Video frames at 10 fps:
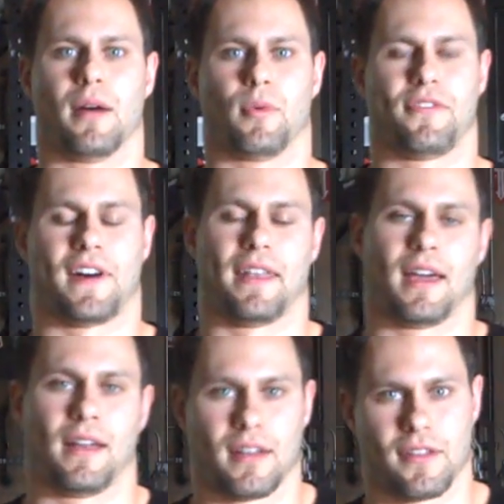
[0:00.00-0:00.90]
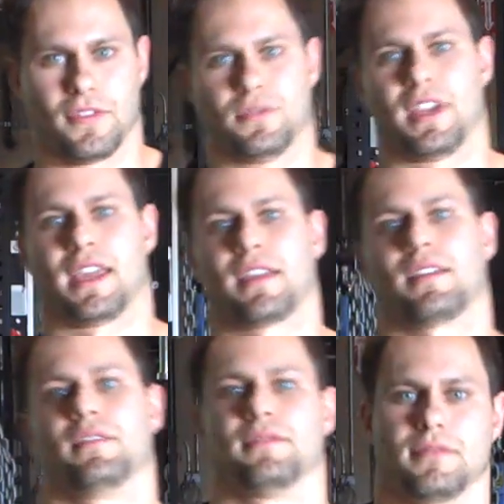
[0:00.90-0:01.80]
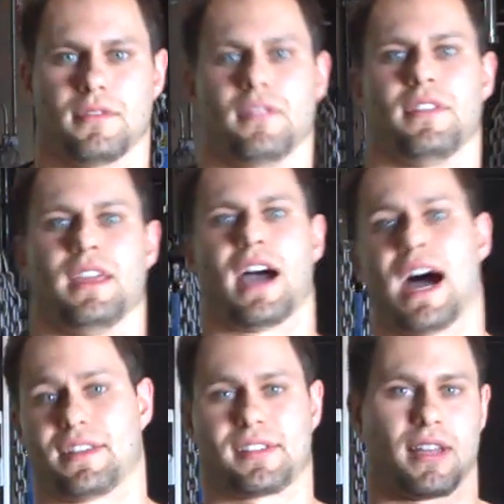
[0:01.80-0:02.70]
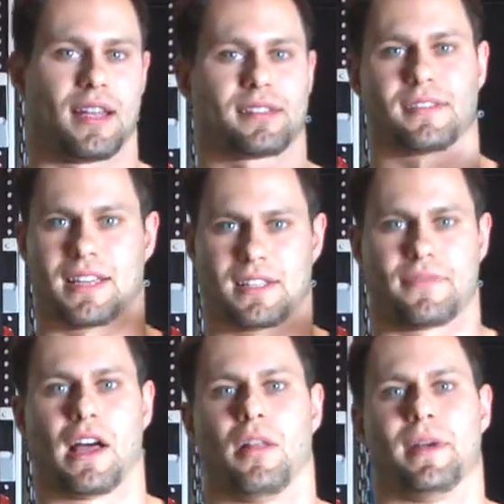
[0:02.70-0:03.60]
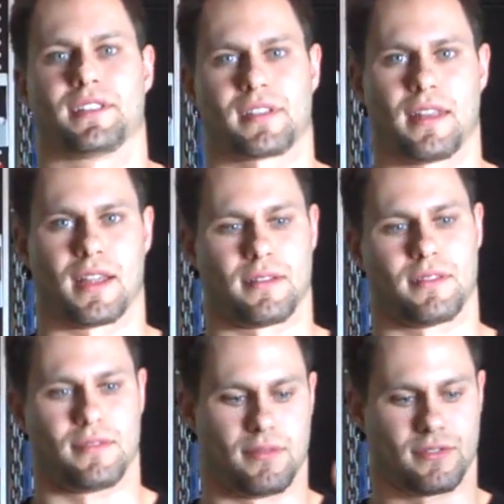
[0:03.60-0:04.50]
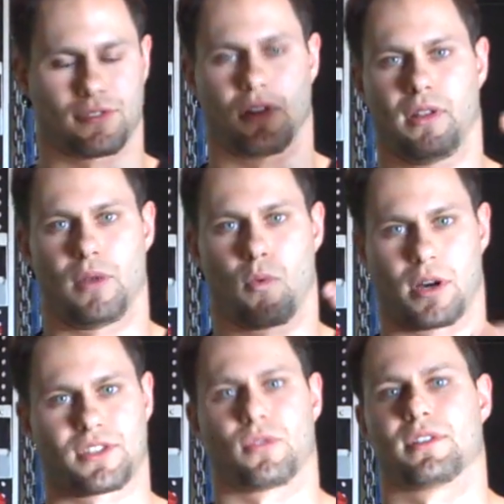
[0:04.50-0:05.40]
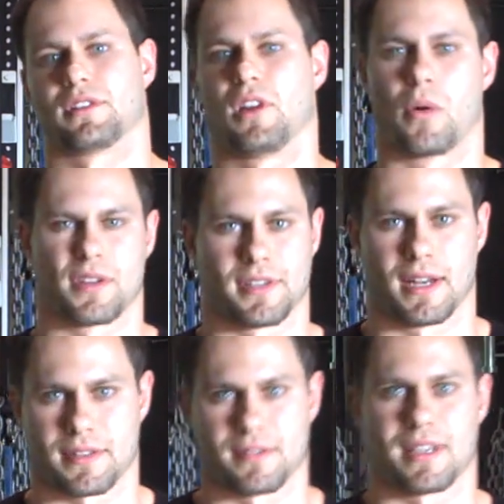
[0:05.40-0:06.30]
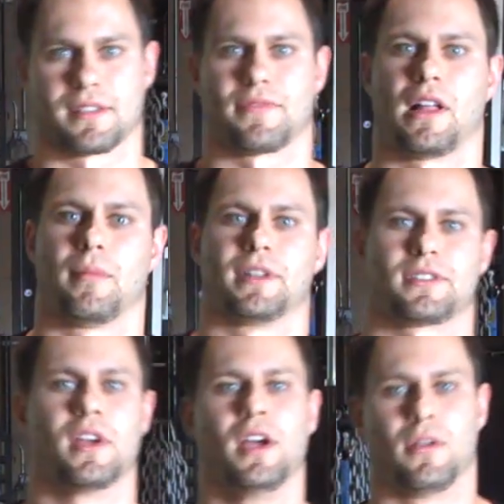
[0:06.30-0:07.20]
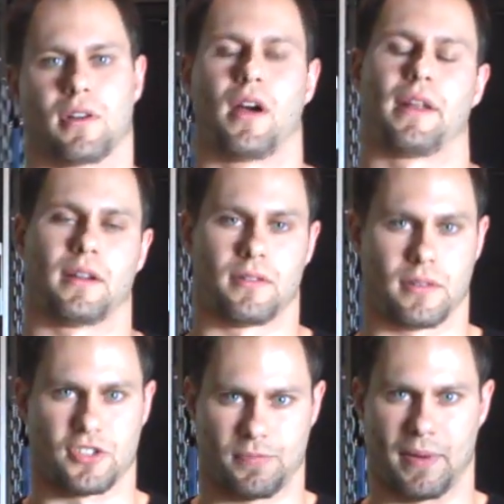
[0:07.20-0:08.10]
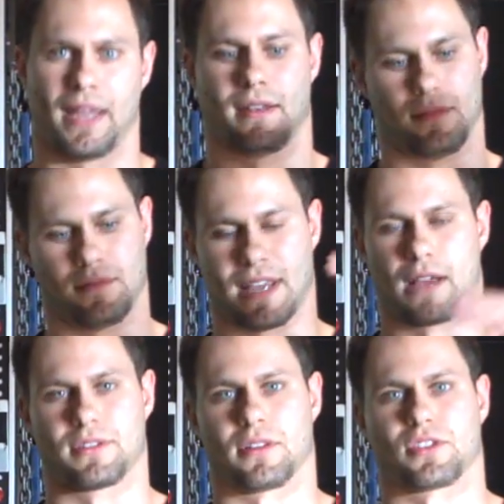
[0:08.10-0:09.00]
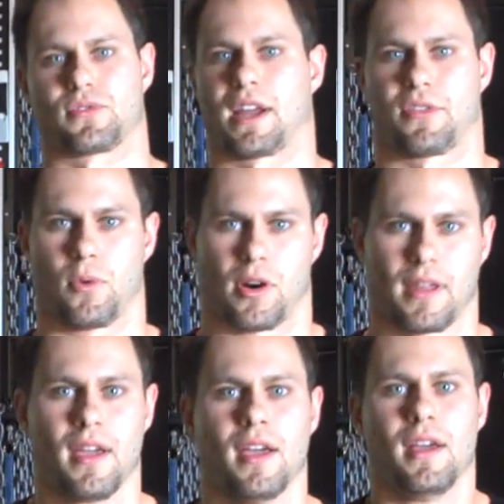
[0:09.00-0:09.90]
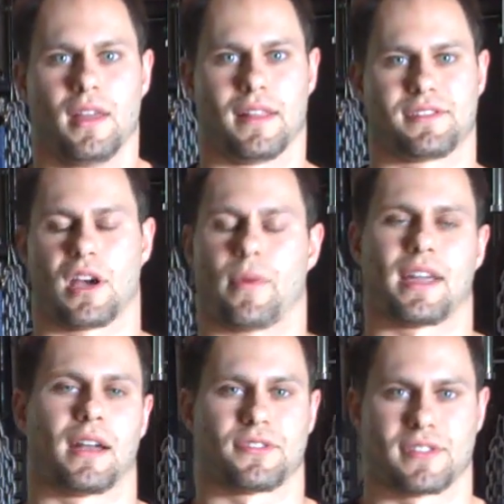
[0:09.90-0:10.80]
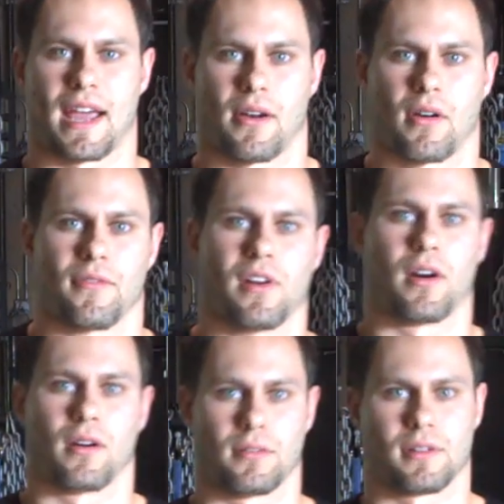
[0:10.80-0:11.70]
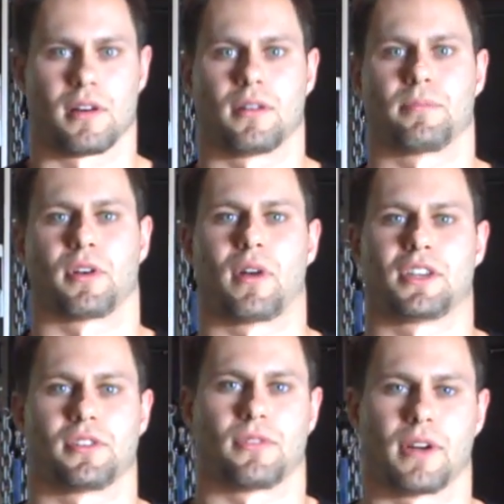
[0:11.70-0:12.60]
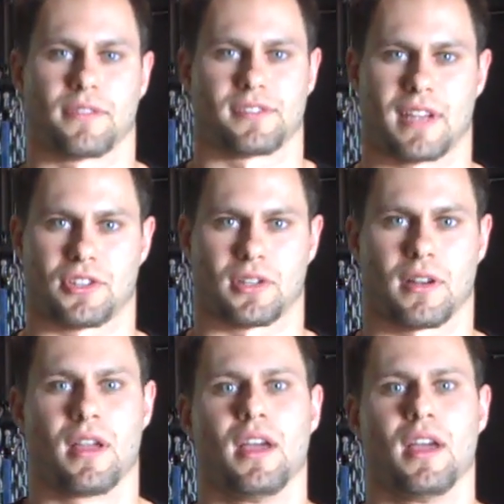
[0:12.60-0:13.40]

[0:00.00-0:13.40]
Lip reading: We find that if you take the high CNS intensive elements and then slowly work towards the lower CNS intensive elements regarding your speed down to your strength work, that's how we kind of stagger our progression throughout the session.